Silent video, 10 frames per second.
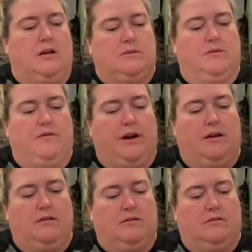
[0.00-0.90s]
I'm afraid,
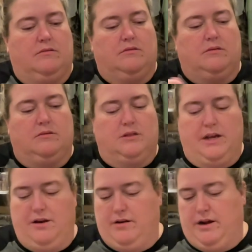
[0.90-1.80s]

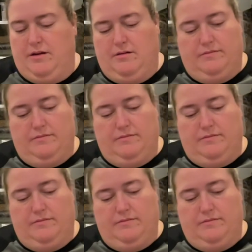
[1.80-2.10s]
skeeter hair.